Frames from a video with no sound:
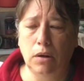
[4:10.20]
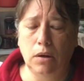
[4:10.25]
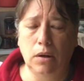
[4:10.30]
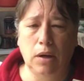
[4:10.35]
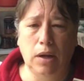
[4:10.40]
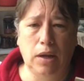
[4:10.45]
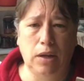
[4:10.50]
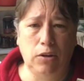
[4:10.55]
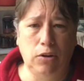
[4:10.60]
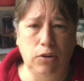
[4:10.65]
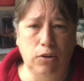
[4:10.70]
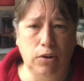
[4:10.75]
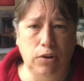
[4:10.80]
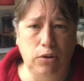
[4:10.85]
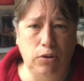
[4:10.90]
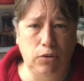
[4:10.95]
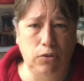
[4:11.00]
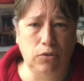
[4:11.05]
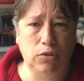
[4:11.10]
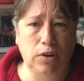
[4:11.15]
and you
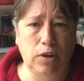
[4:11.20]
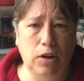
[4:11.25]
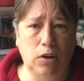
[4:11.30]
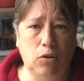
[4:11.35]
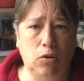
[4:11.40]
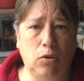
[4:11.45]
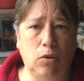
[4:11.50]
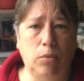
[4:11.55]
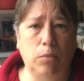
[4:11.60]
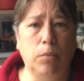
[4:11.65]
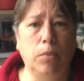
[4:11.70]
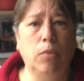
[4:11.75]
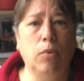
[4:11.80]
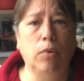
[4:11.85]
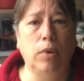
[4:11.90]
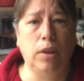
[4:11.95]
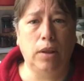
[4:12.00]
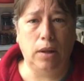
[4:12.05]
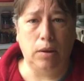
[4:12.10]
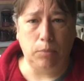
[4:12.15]
can use it at home
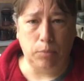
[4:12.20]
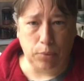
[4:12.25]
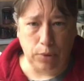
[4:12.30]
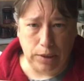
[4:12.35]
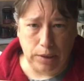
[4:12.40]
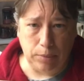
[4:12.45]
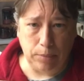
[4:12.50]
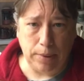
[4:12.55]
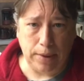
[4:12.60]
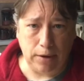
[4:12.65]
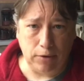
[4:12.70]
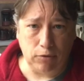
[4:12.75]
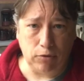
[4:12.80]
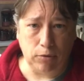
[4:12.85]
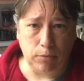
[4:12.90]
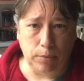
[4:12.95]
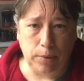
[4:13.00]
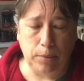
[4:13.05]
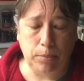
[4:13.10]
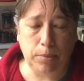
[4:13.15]
and then bring it back
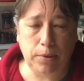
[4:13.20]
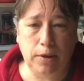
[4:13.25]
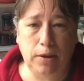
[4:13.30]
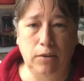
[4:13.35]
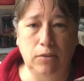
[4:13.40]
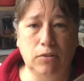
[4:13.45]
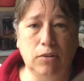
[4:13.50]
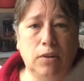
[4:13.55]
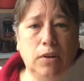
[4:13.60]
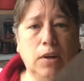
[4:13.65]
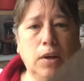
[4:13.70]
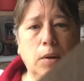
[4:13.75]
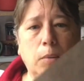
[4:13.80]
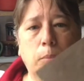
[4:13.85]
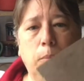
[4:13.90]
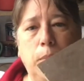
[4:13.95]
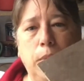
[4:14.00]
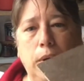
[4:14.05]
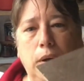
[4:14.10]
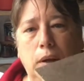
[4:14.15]
for me, please.
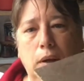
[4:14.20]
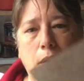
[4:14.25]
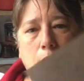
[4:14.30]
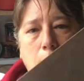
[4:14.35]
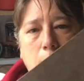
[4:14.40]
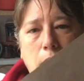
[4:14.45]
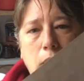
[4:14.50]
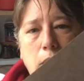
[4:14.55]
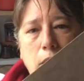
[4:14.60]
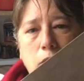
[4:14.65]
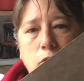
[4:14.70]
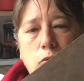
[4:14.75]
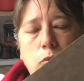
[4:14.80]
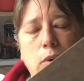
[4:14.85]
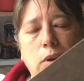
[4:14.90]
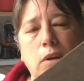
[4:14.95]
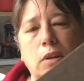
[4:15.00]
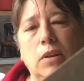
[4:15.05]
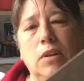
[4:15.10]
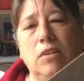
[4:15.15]
But
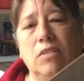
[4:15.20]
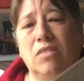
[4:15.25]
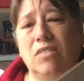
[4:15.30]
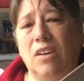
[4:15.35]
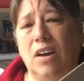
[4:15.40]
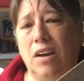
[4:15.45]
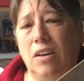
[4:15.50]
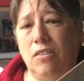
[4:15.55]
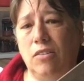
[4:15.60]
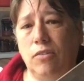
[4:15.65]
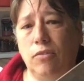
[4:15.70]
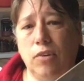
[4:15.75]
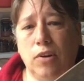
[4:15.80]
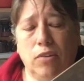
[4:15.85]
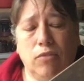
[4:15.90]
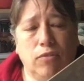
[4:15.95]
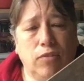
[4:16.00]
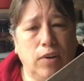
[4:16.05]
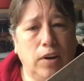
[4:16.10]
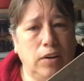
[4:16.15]
this size, if you
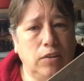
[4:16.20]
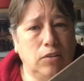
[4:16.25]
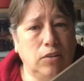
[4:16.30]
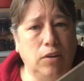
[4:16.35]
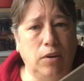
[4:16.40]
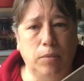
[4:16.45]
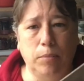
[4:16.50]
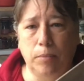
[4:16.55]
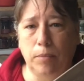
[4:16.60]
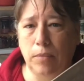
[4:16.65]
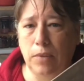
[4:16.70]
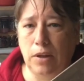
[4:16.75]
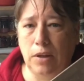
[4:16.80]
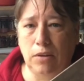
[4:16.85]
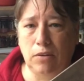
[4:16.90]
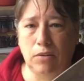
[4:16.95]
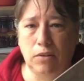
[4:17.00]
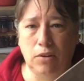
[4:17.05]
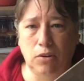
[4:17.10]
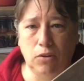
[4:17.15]
can find some,
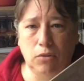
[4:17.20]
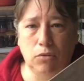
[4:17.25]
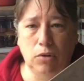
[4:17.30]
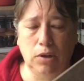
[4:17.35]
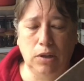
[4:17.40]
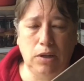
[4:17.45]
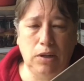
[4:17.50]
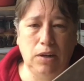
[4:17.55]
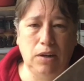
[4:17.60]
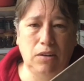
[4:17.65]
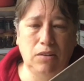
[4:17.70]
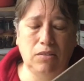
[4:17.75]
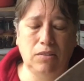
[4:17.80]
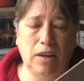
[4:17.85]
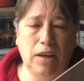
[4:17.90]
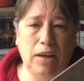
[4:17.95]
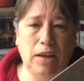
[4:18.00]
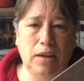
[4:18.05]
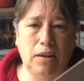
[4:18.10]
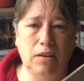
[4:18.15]
they're really nice,
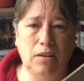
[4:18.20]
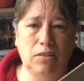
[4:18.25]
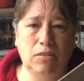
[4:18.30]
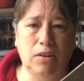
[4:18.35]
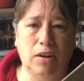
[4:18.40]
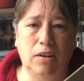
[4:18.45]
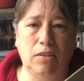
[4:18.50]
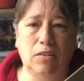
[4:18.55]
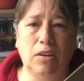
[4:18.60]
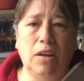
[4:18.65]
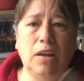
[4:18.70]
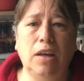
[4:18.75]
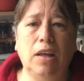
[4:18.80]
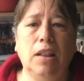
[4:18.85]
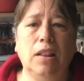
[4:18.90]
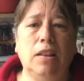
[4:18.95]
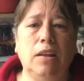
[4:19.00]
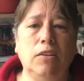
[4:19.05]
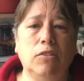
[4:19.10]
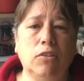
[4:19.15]
handy size.
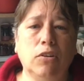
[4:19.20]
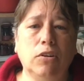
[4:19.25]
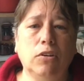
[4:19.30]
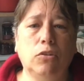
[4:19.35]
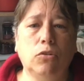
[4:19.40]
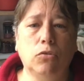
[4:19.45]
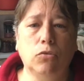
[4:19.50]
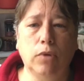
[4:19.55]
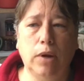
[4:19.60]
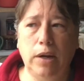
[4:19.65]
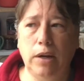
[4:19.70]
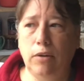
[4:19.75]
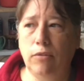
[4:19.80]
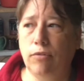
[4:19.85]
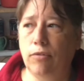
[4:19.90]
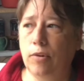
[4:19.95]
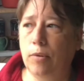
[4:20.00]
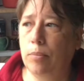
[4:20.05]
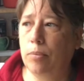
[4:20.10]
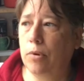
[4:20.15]
These are great
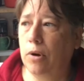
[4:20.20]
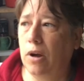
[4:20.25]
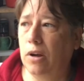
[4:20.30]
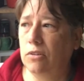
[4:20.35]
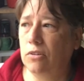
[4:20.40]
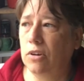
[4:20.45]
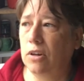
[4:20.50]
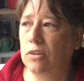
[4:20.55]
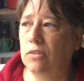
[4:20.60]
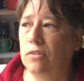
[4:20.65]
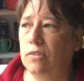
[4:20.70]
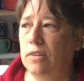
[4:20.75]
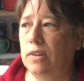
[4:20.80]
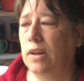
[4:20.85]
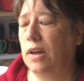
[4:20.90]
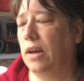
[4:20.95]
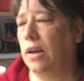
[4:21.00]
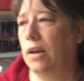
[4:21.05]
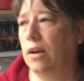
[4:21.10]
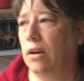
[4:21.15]
for projects
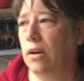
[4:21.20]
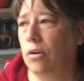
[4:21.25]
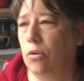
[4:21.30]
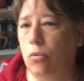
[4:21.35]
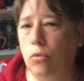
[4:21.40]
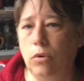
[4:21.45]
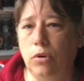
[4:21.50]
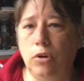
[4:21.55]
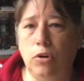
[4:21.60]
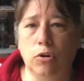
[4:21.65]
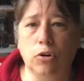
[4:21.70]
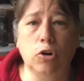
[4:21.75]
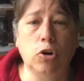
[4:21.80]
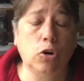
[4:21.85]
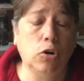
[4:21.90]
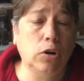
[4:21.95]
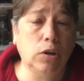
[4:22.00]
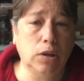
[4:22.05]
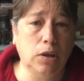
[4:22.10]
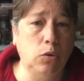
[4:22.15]
that you're
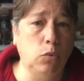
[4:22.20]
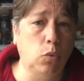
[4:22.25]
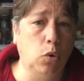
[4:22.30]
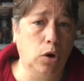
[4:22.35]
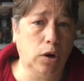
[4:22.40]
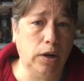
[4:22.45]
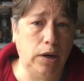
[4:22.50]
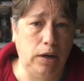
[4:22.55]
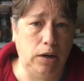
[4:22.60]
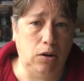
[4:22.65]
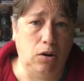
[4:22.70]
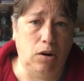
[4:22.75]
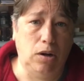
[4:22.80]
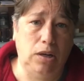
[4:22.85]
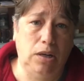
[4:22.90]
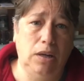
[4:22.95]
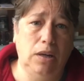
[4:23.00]
currently working on